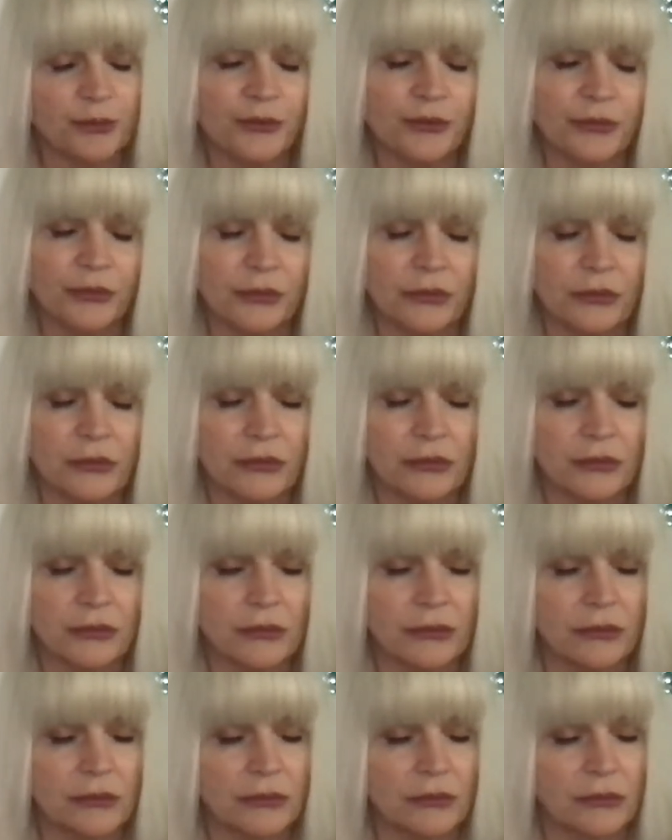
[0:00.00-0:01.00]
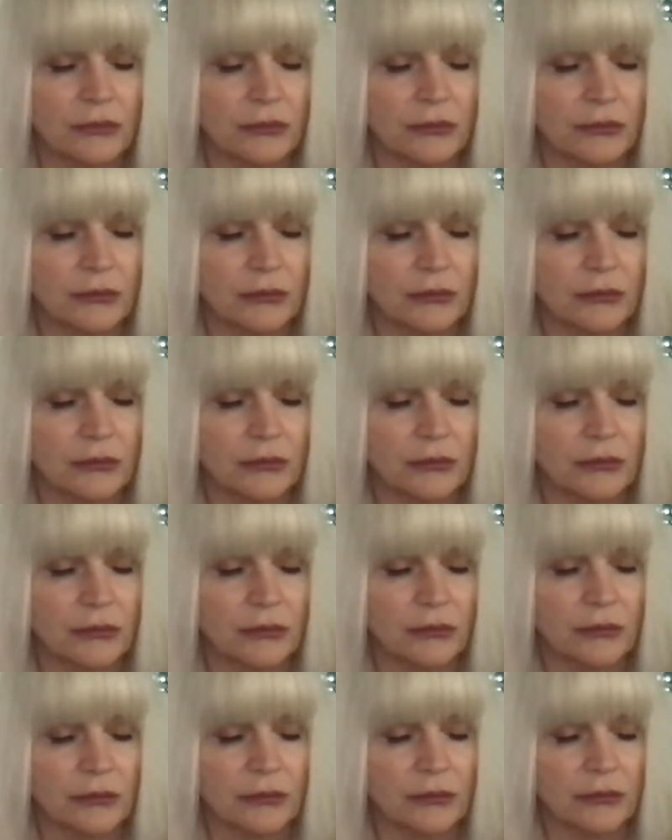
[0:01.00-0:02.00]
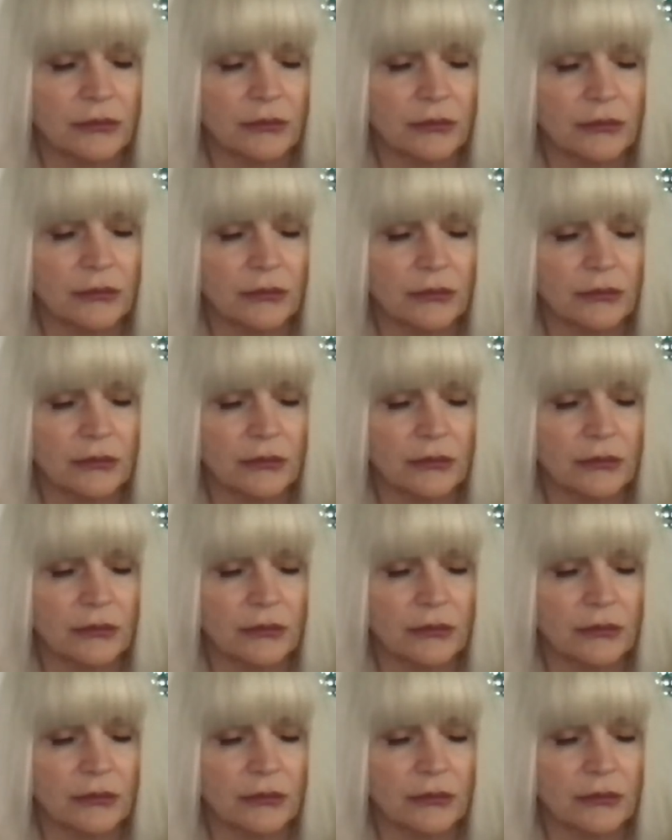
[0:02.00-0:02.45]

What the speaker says: [no speech]